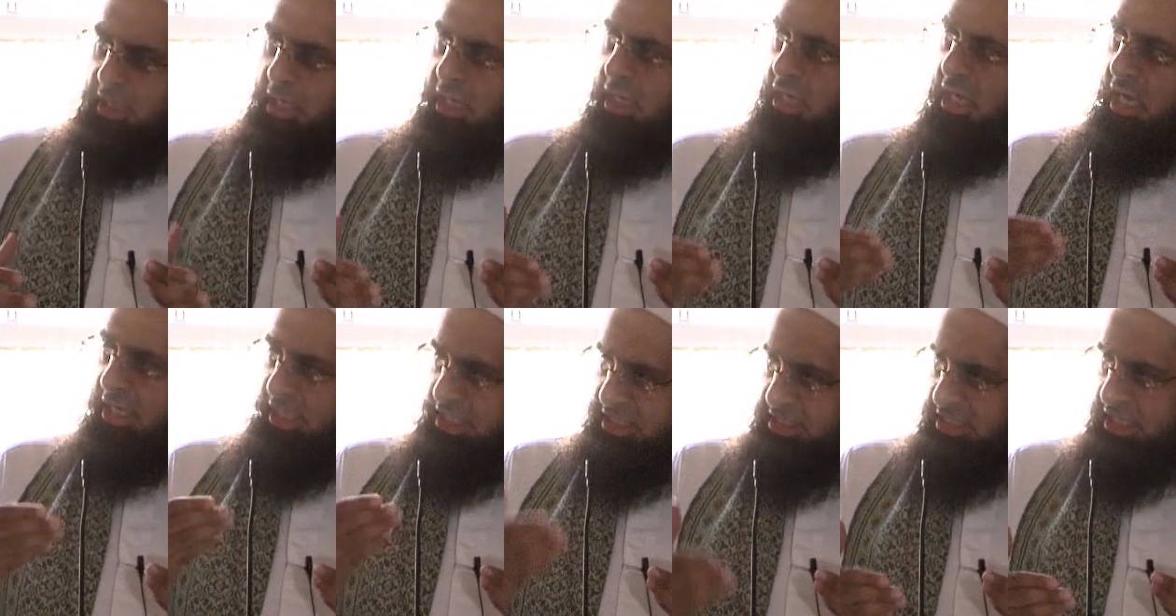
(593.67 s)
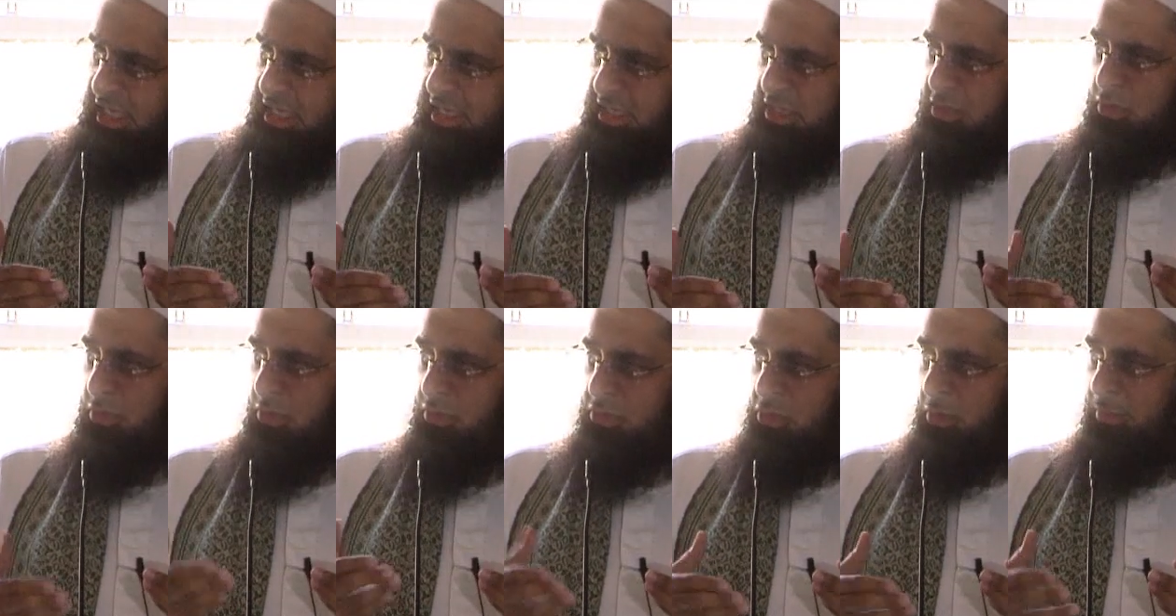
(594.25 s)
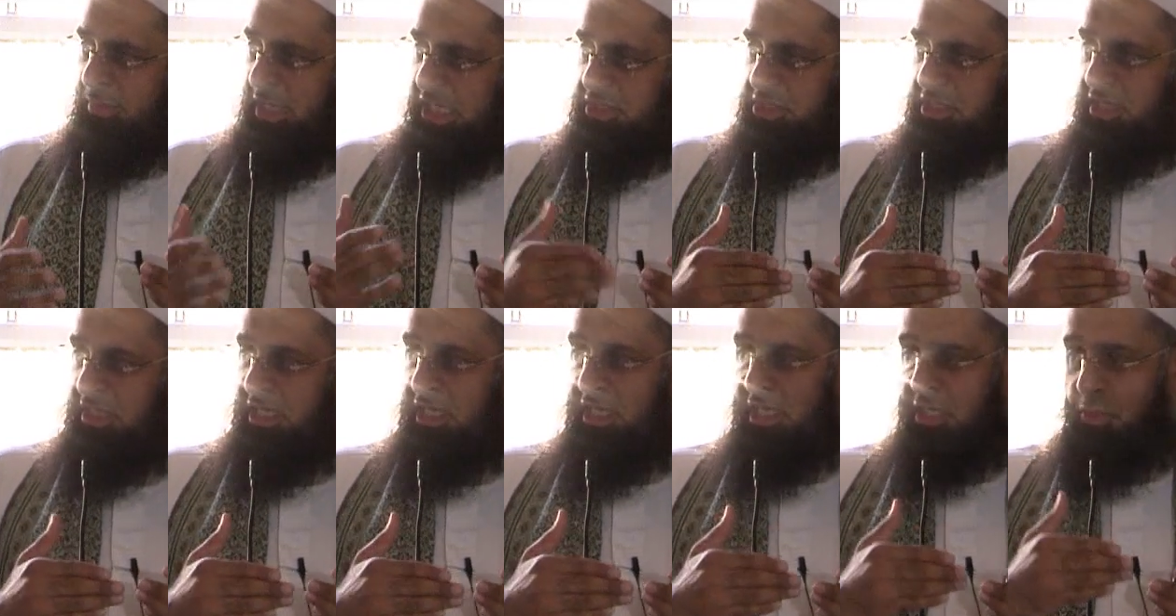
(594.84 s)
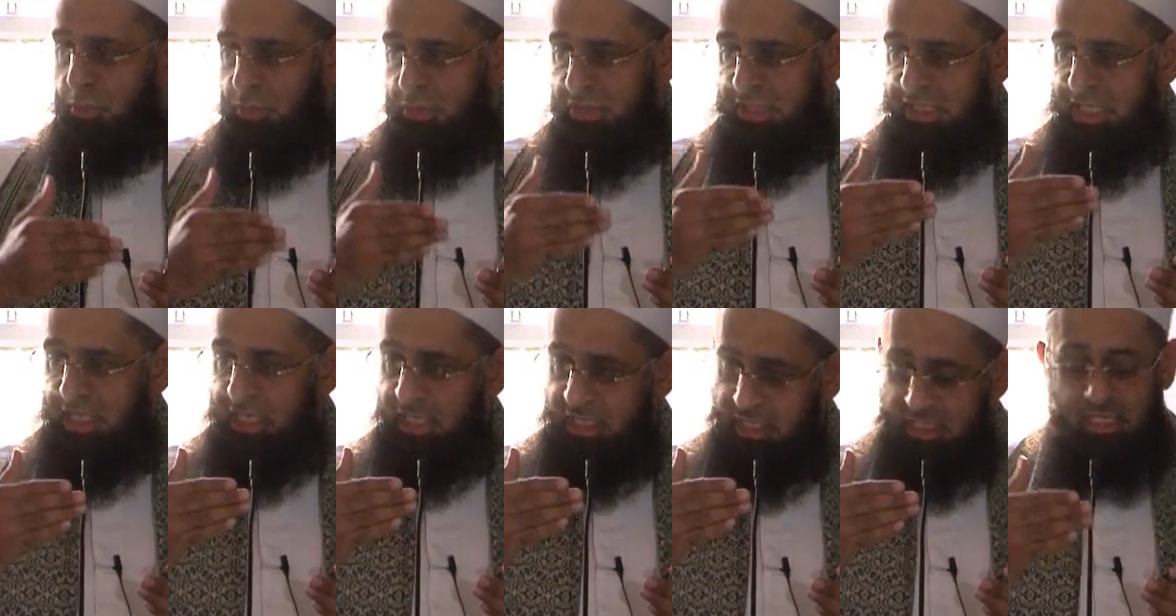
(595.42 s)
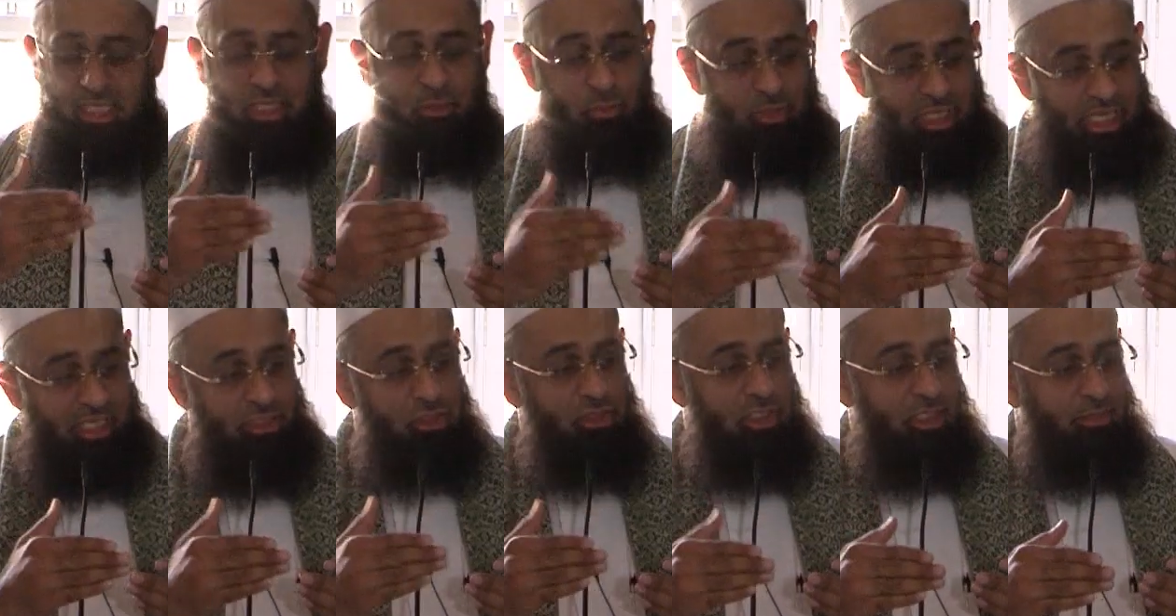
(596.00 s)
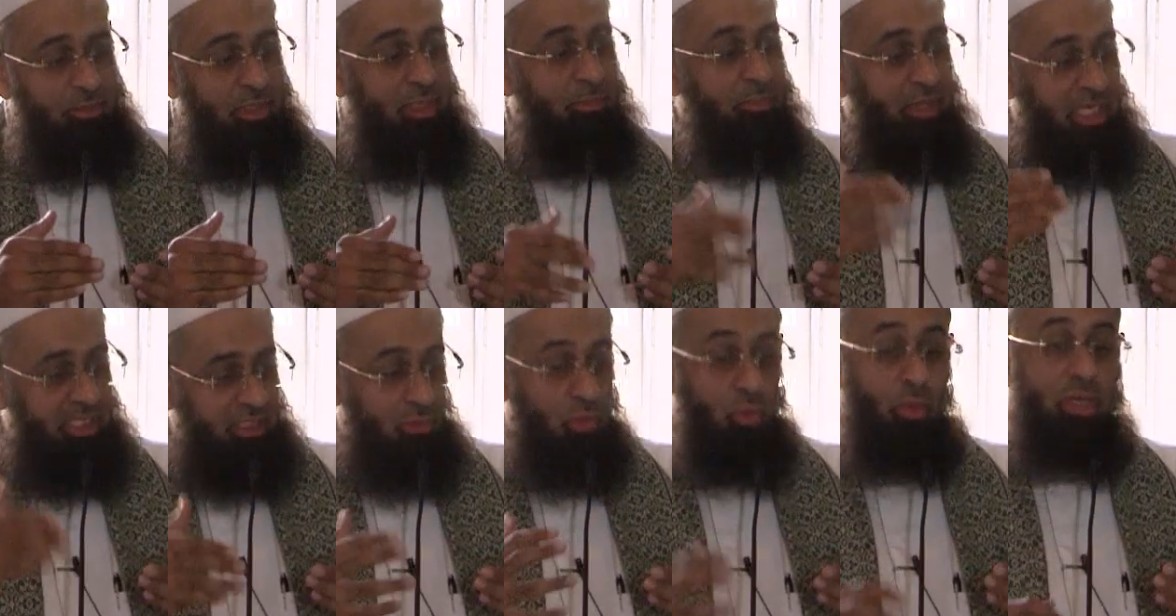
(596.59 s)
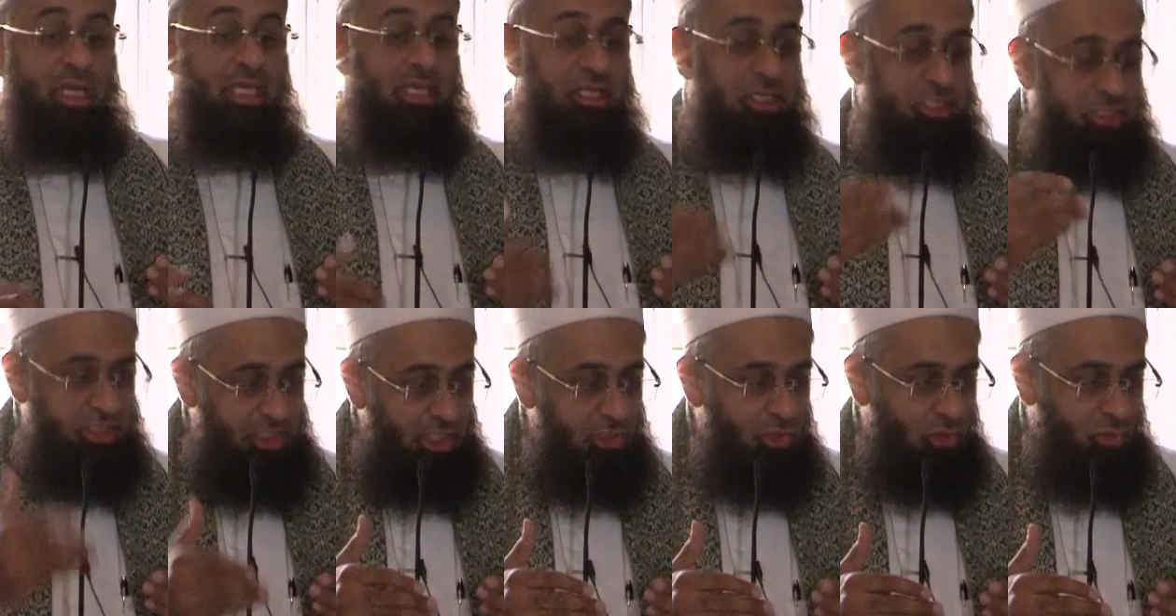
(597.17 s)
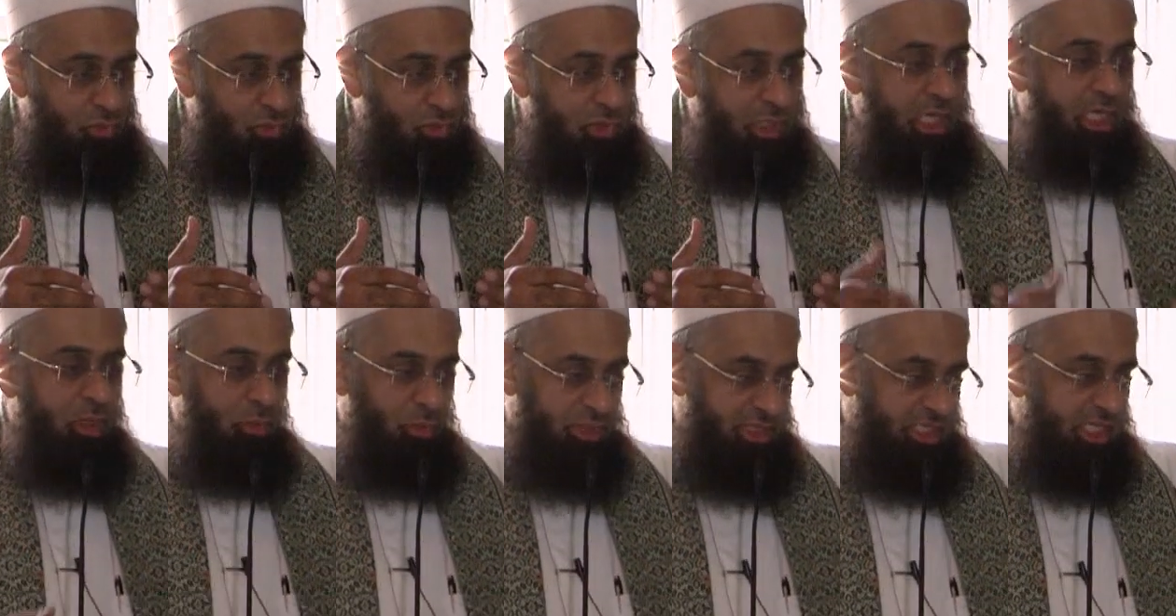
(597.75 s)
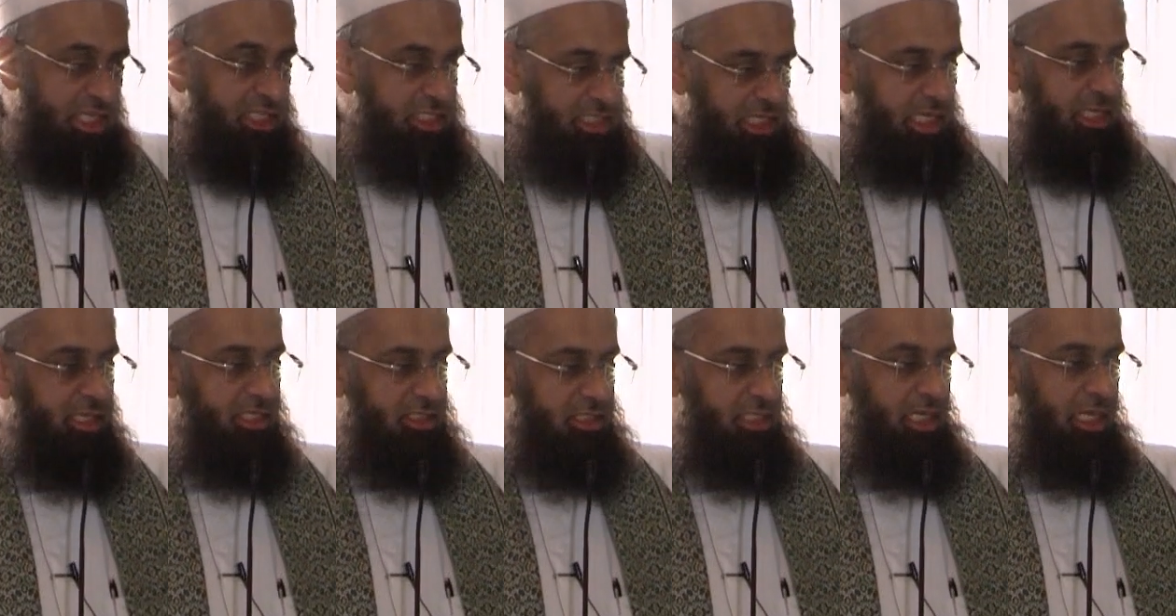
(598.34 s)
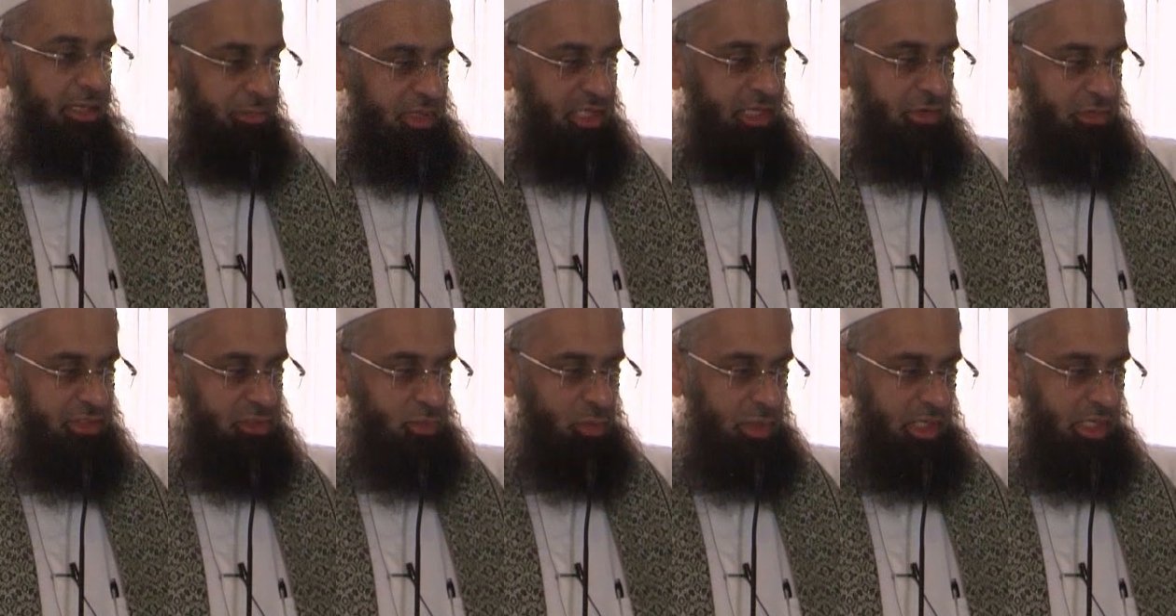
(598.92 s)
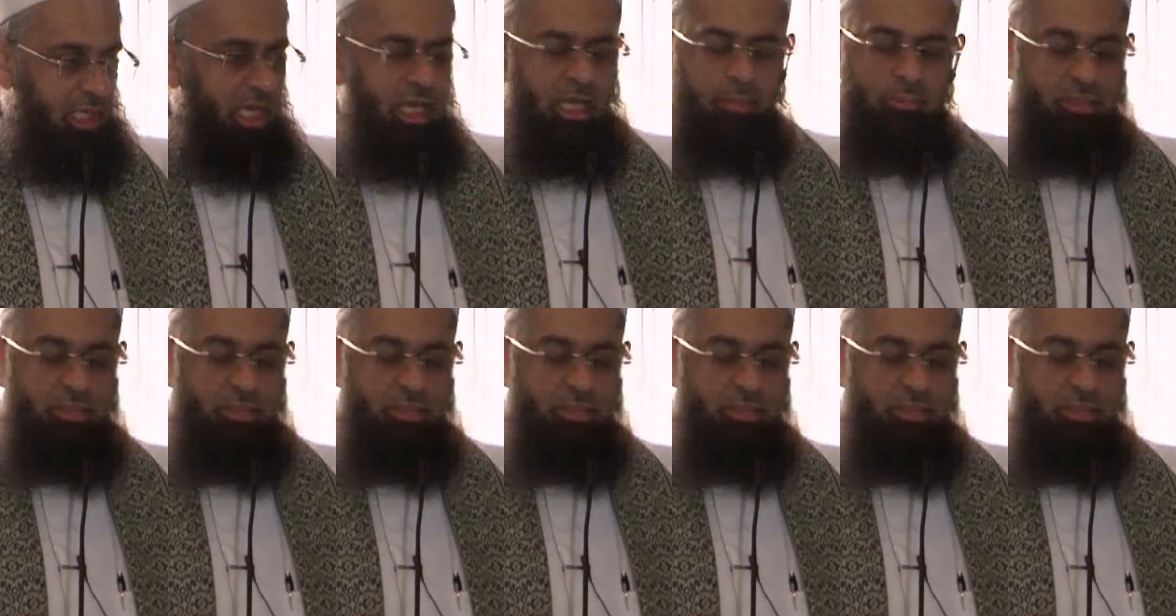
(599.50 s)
understandings also mention that it will actually be Mahdi who will continue with Isa alayhi salam there as well.